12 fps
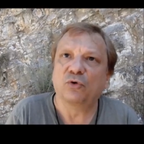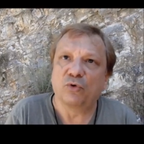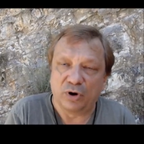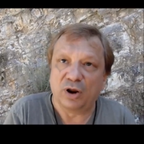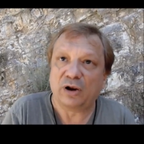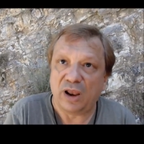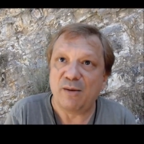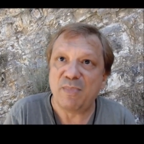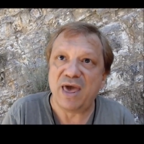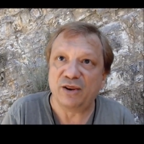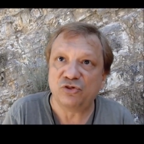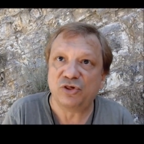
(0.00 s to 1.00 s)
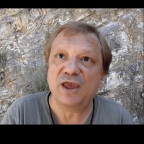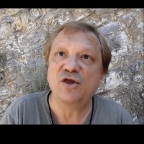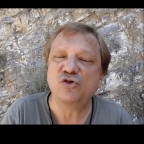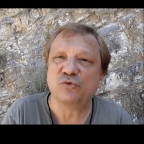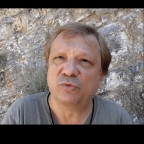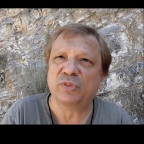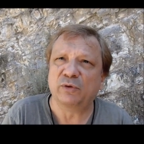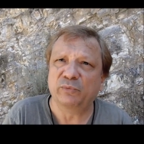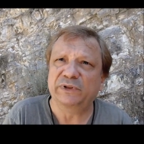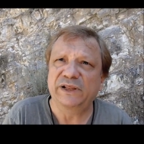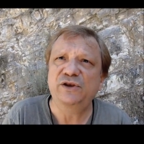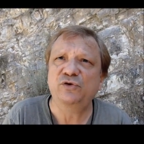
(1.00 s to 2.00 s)
or a climatic change that
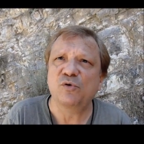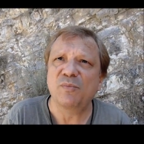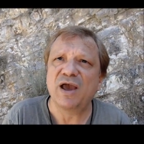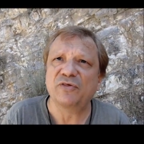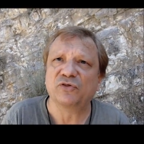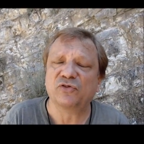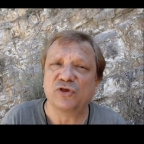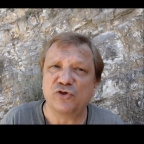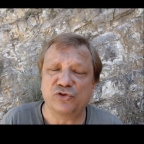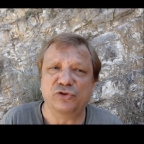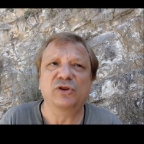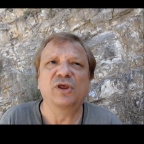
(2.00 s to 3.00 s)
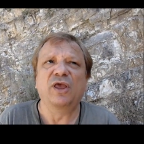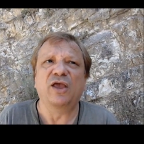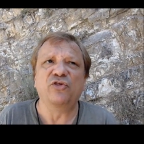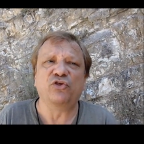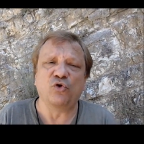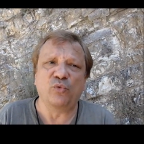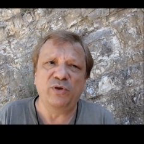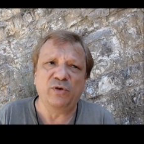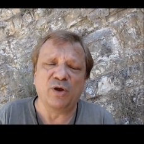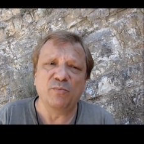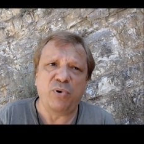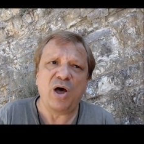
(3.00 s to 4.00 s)
would lead to a mass extinction. And so we
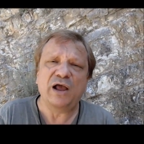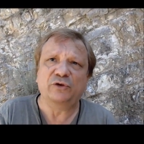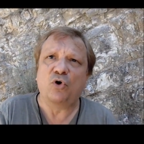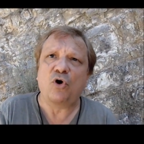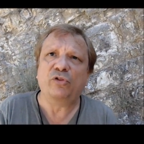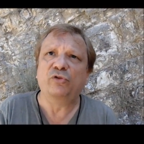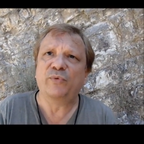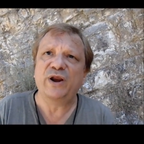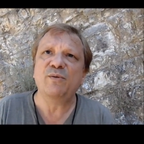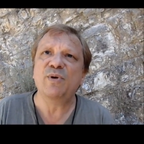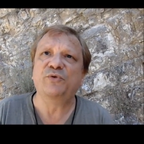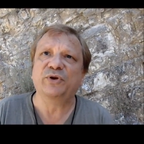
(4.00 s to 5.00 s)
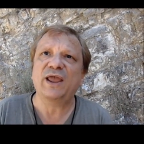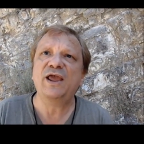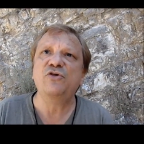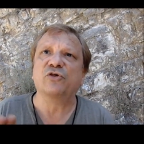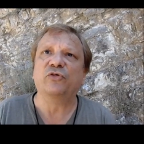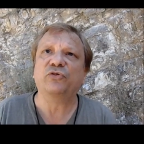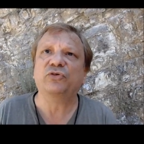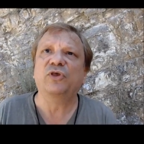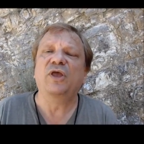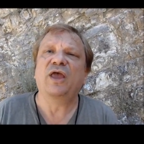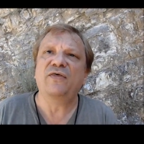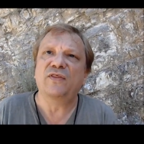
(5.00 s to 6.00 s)
compiled all the radiometric ages
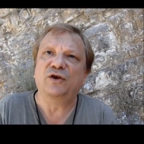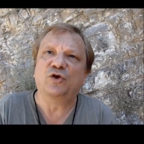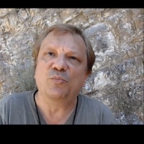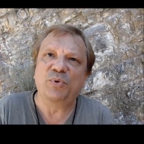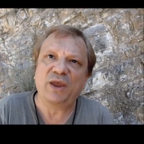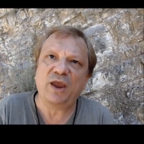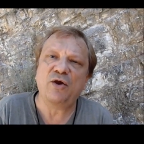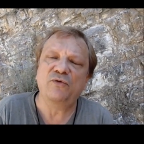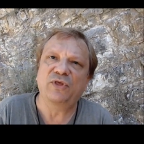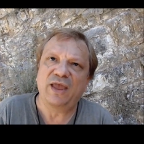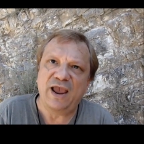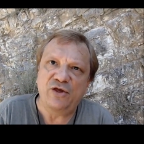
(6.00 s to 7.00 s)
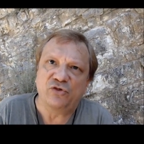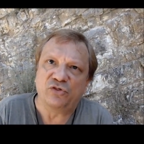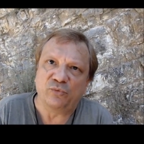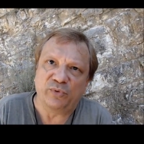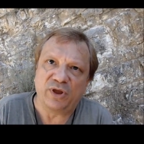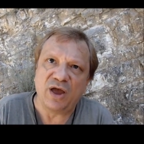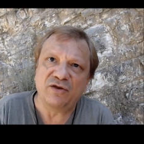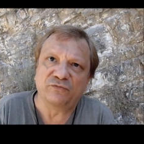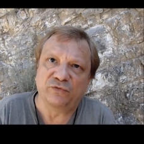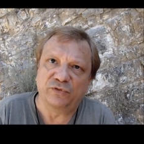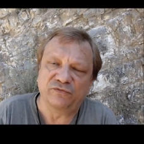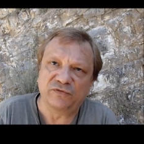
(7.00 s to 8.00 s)
and then compared the ages that we got
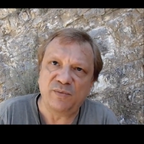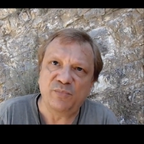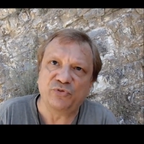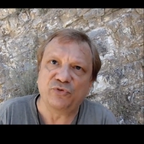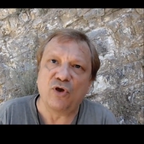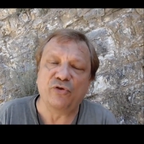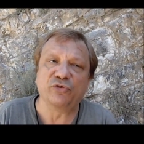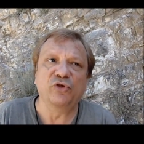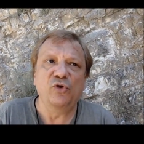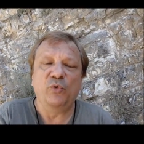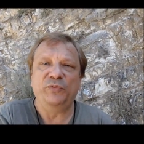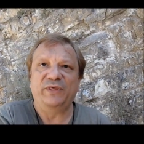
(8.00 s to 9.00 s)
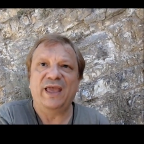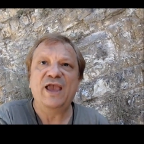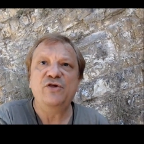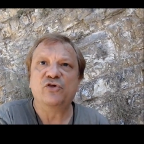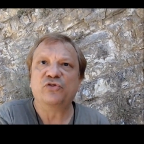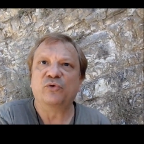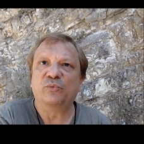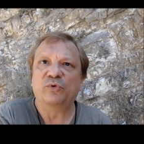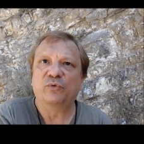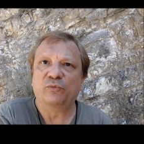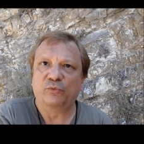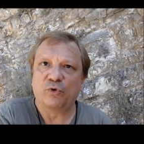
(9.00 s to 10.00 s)
for the flood basalts with the ages that
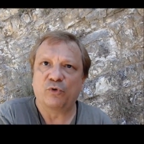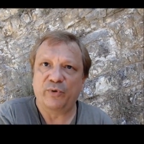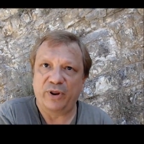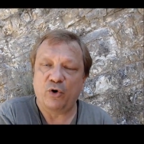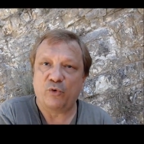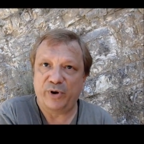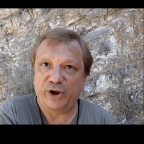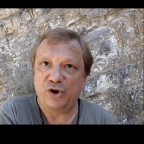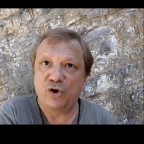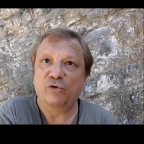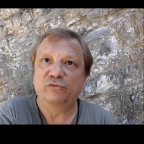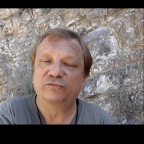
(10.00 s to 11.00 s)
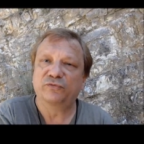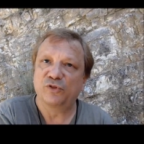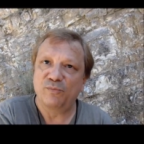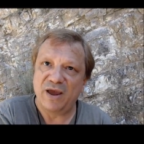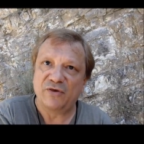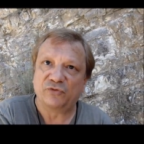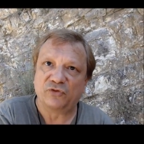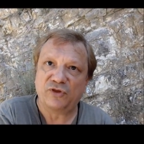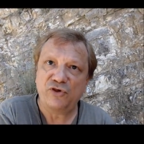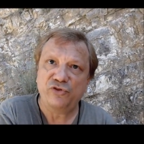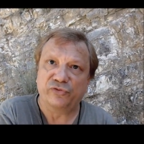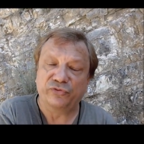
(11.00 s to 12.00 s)
were already known for the mass
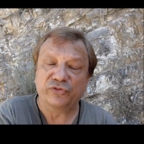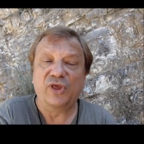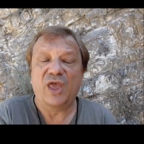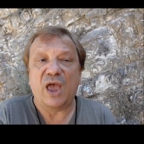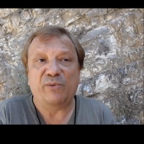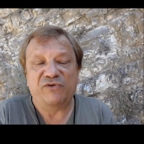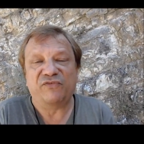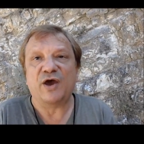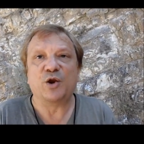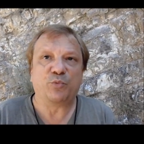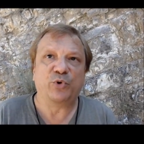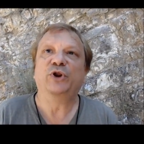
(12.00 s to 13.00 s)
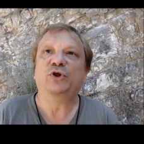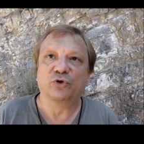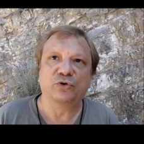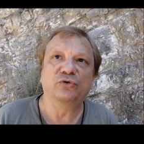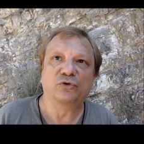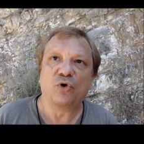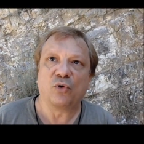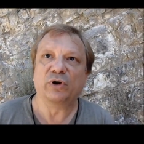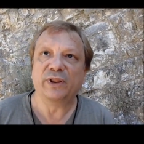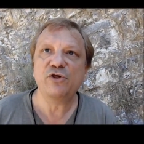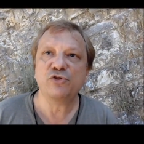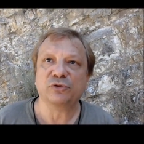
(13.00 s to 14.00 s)
extinctions. And we found a pretty good
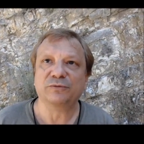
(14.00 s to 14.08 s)
correlation.